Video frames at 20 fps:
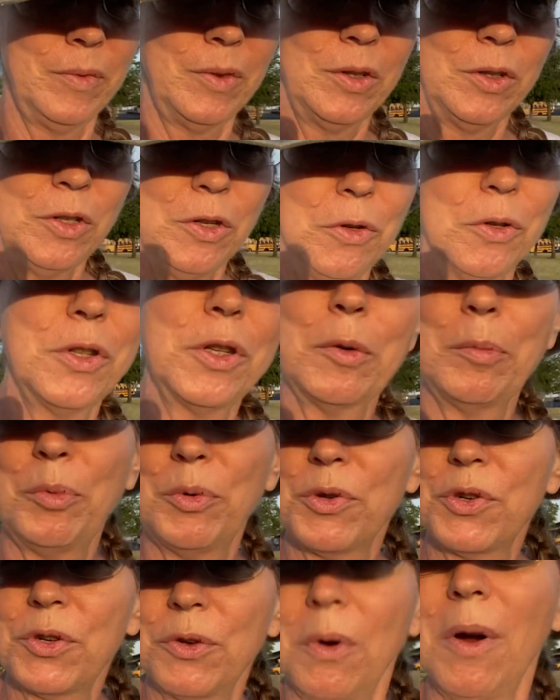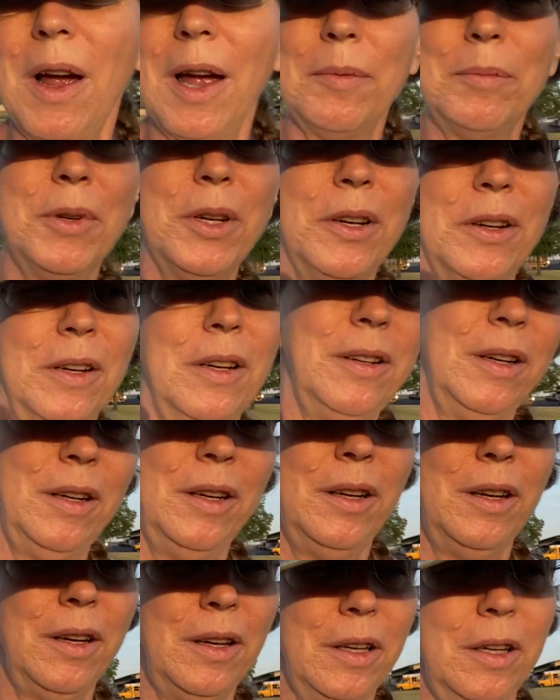used the prescribed
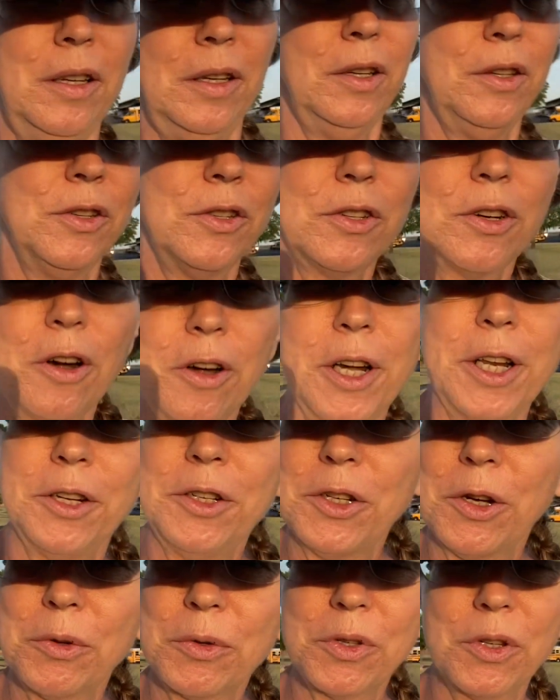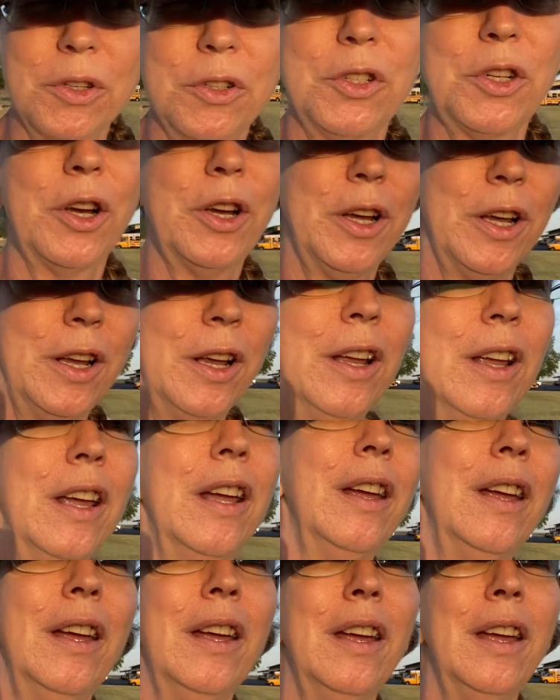starting dosage.
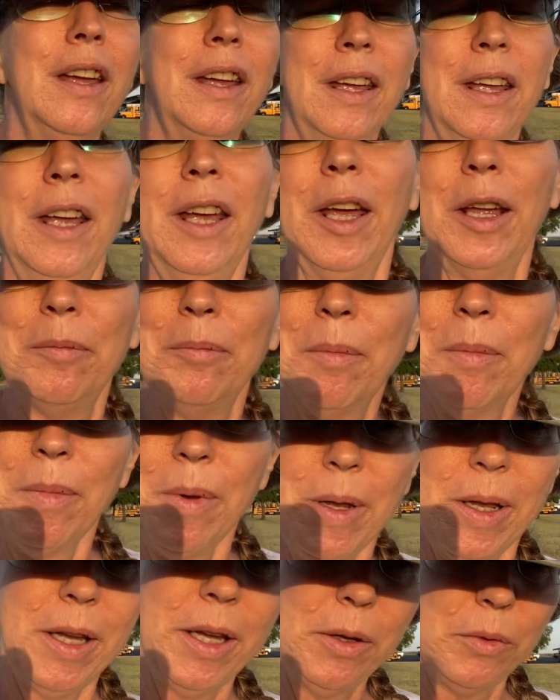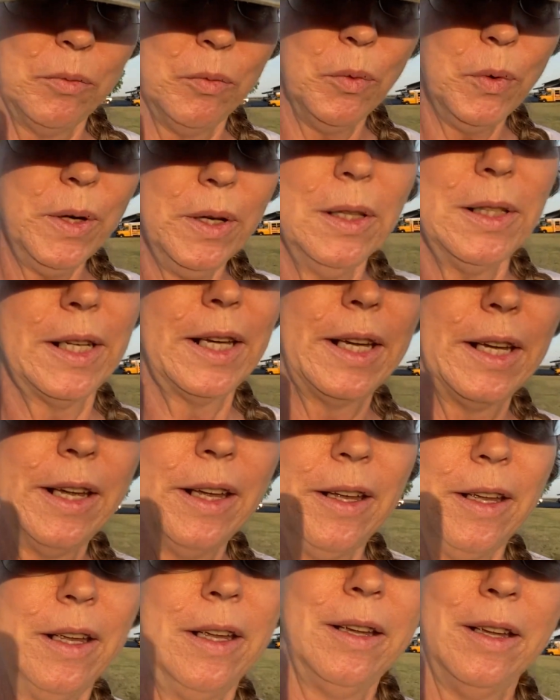And it really
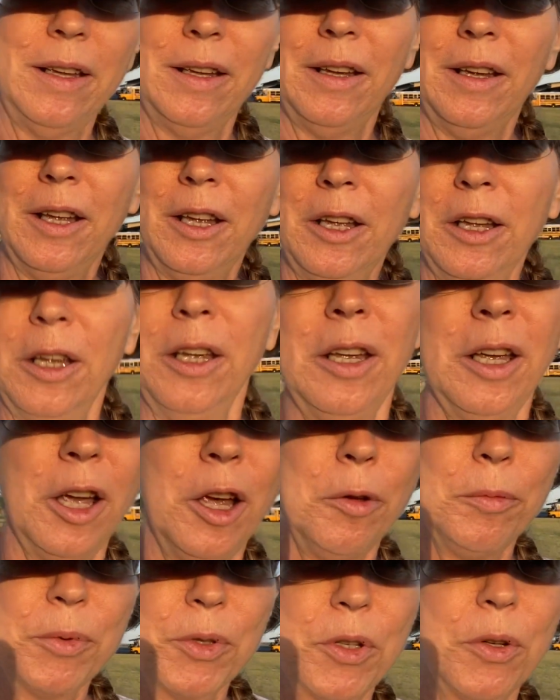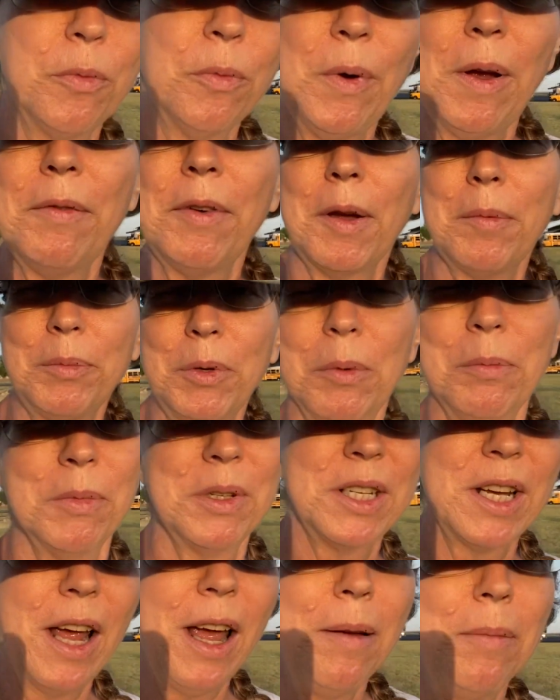helps to rev up your
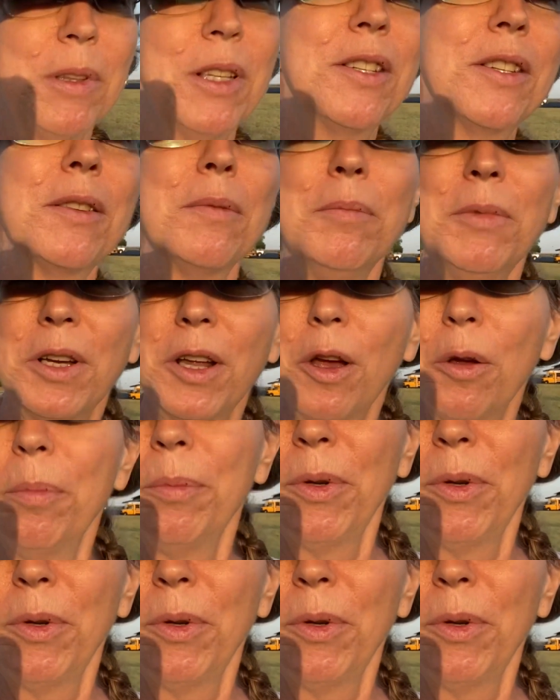metabolism and help